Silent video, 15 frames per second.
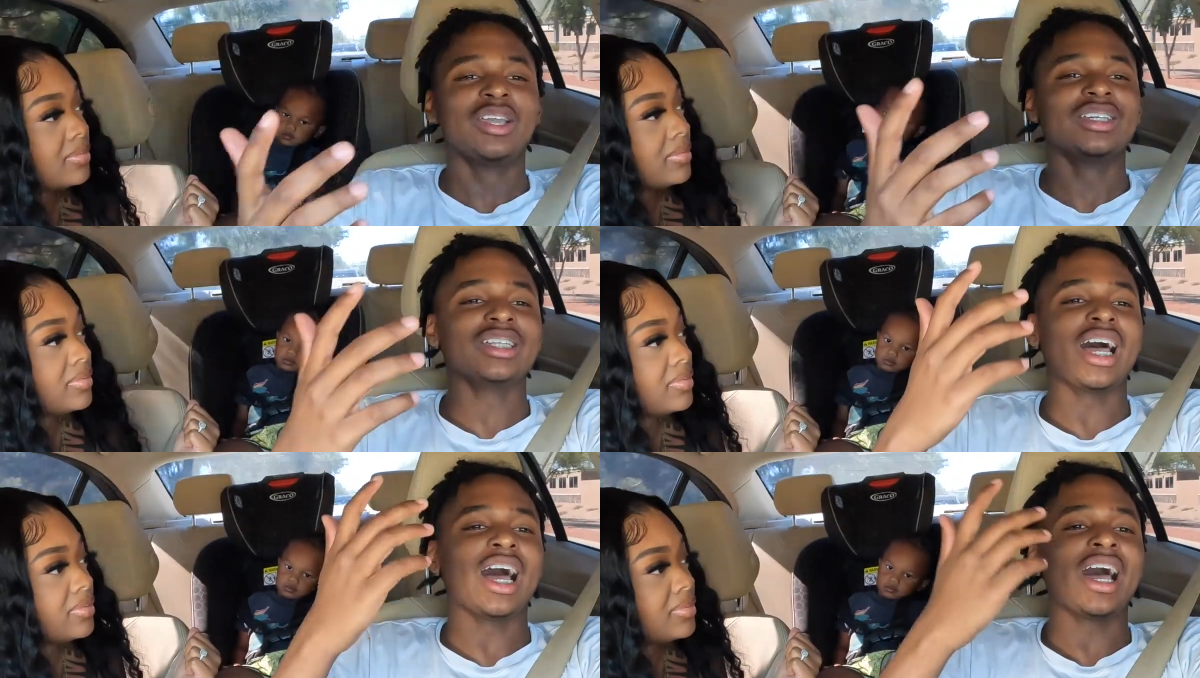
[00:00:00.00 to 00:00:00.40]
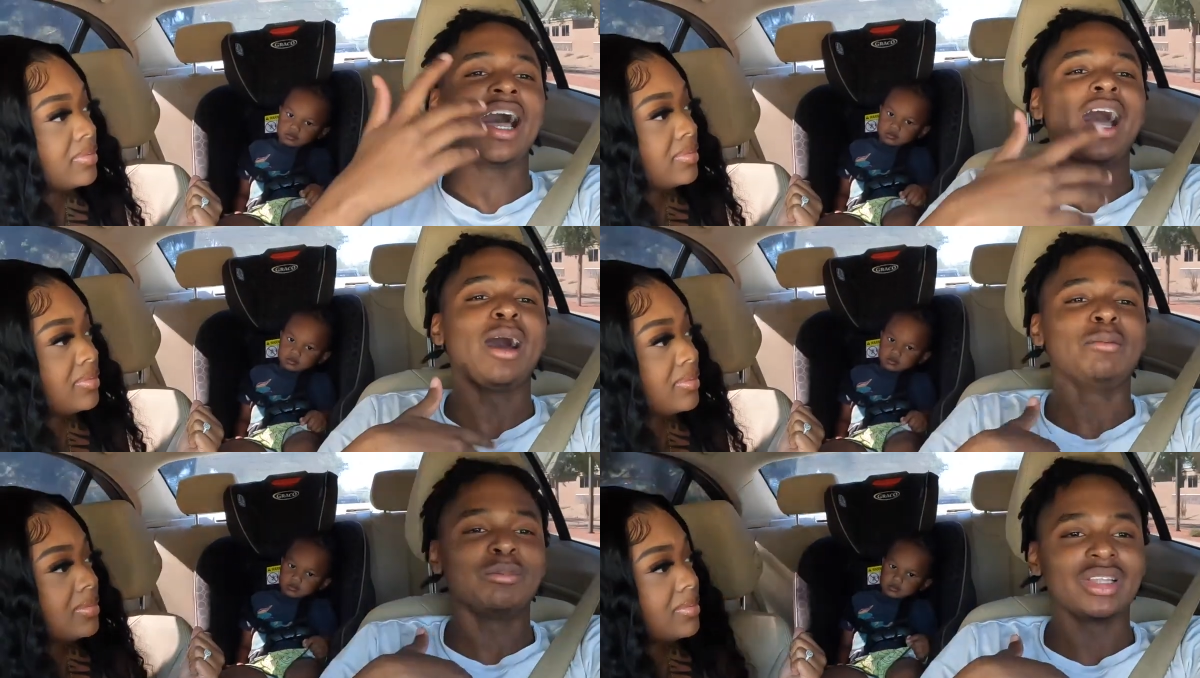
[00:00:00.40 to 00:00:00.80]
Speaker 1: Because
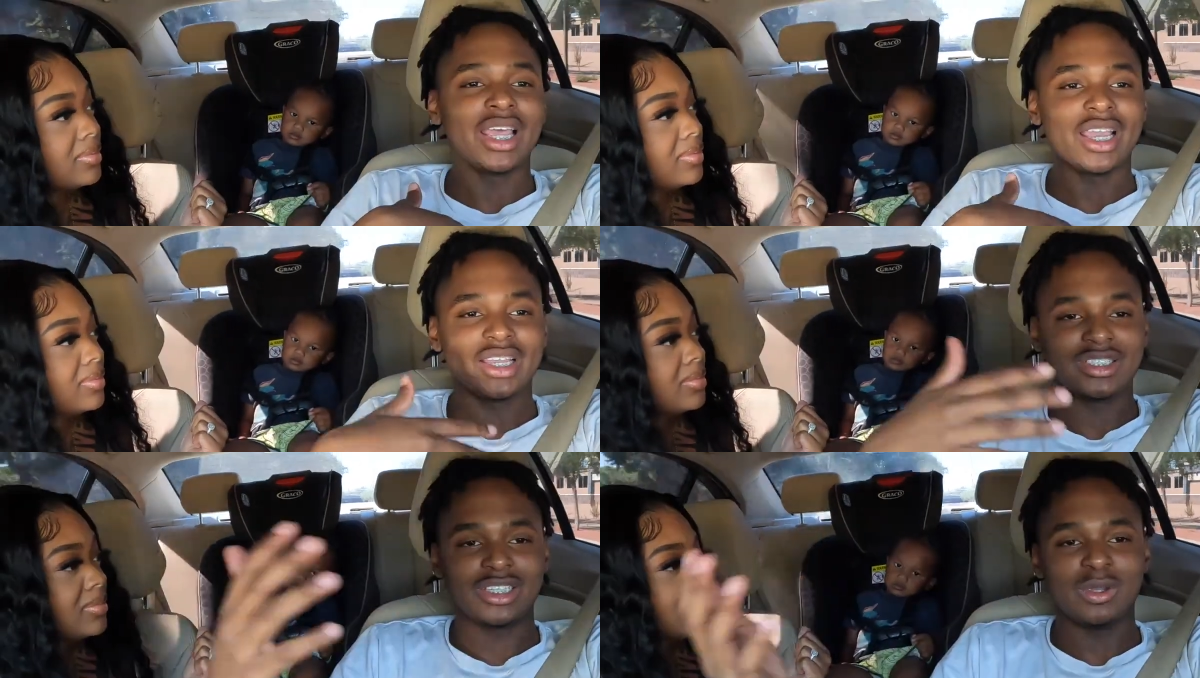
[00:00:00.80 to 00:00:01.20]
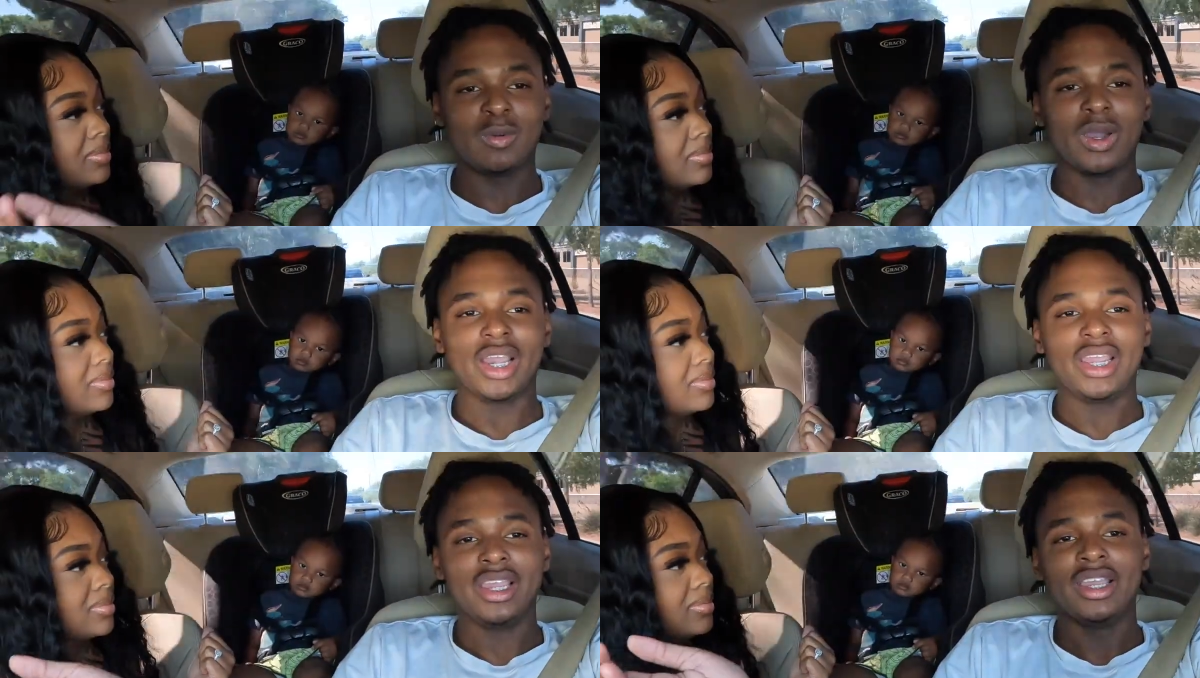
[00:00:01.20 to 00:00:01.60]
I'm black, she
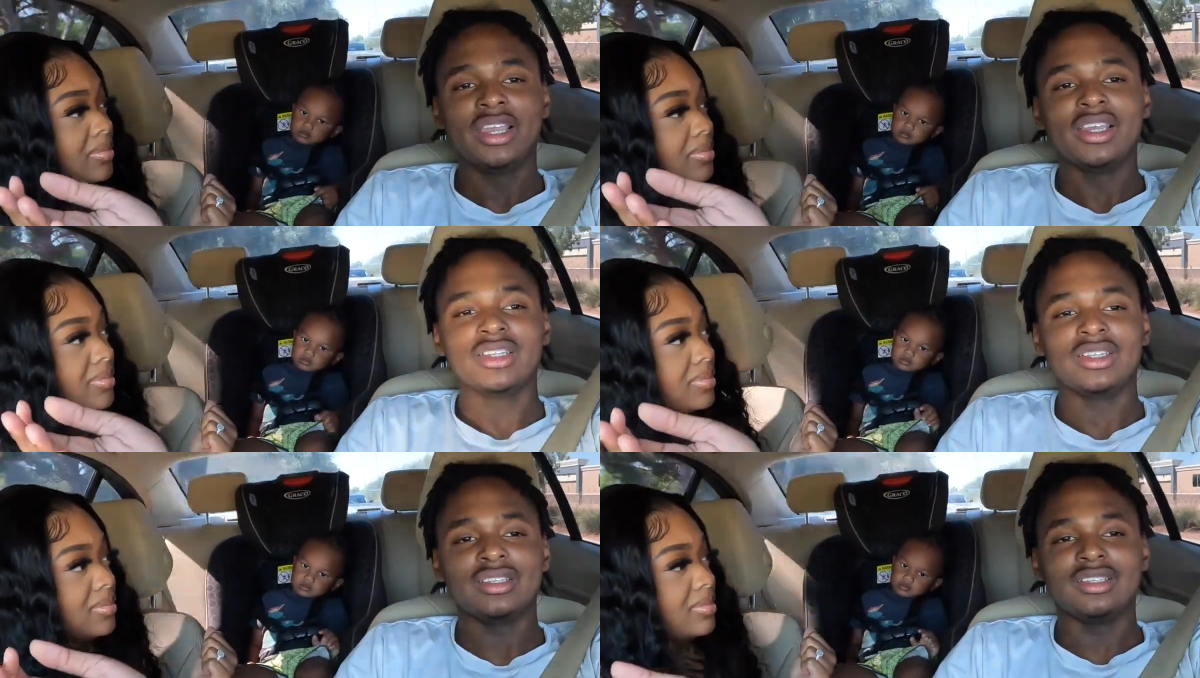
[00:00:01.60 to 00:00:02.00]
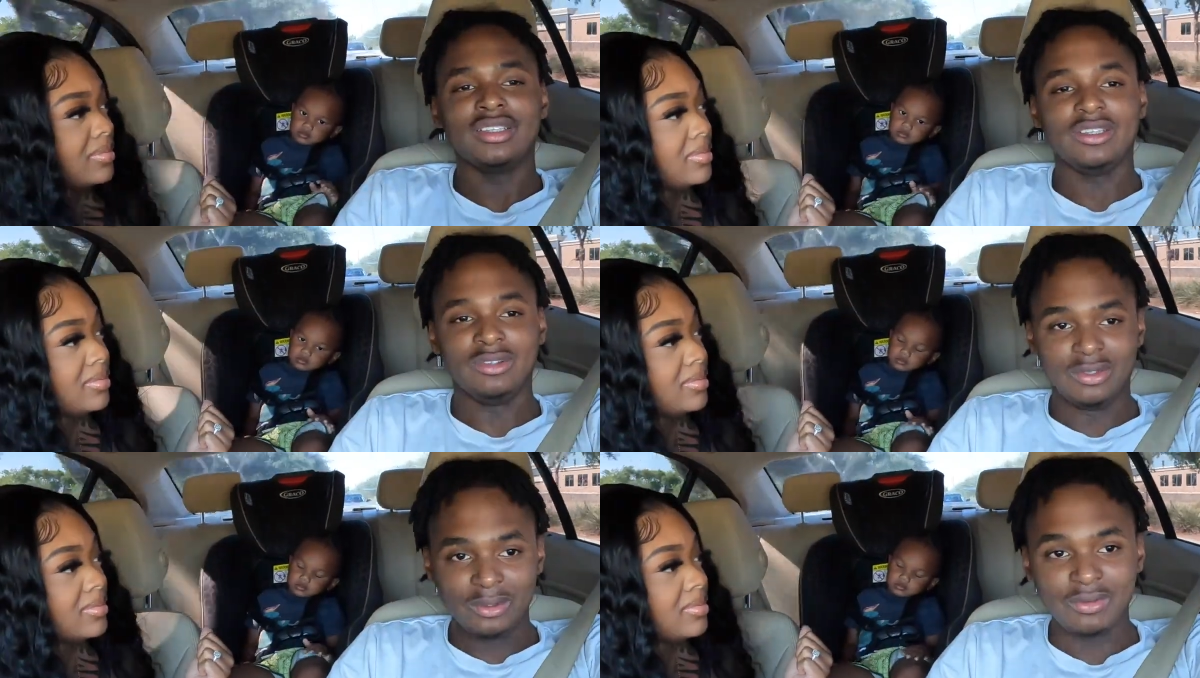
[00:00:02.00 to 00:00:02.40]
white.
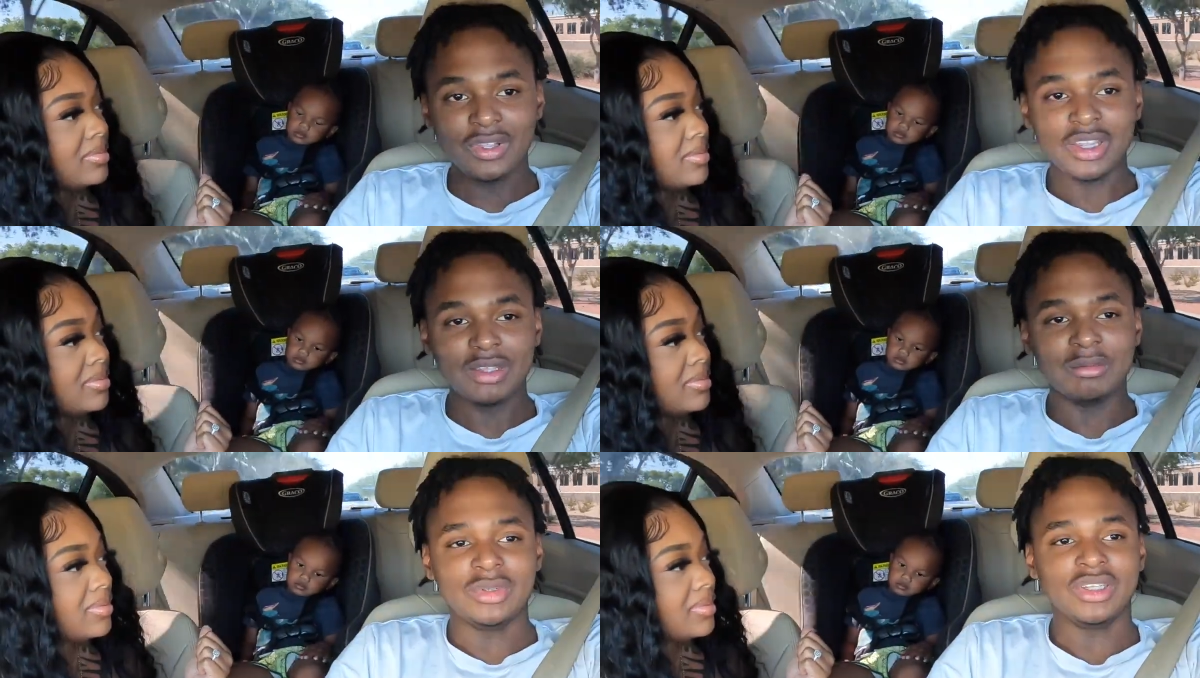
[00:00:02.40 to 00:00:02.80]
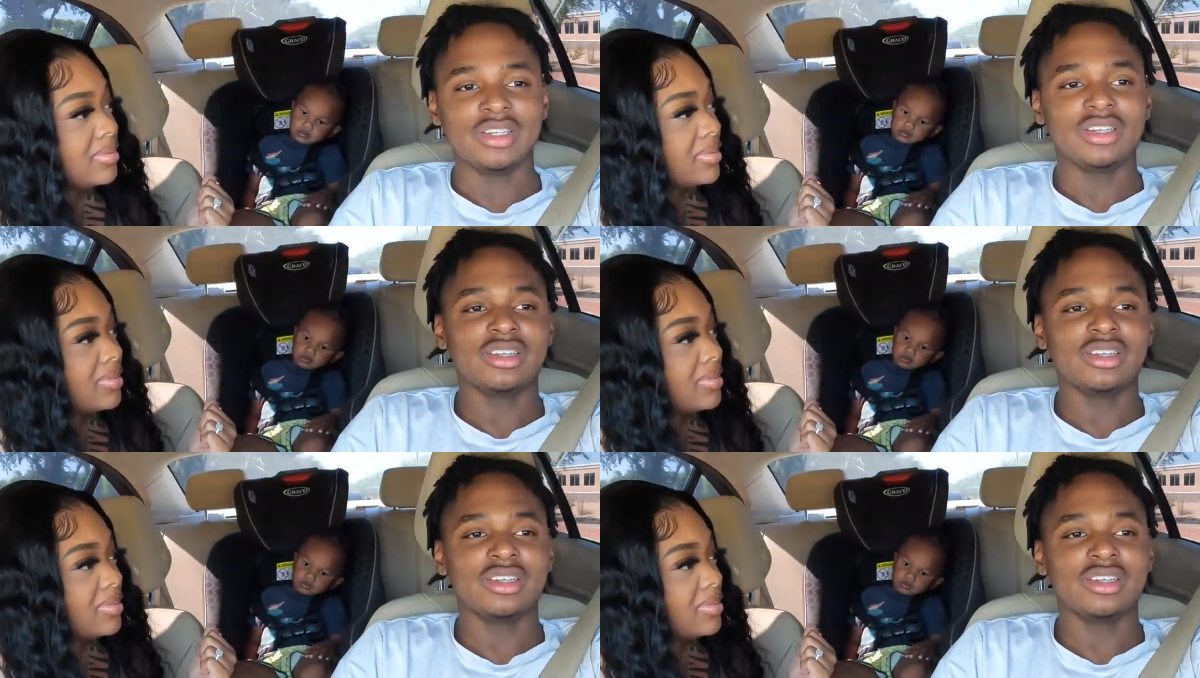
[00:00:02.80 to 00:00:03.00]
You, you feel me?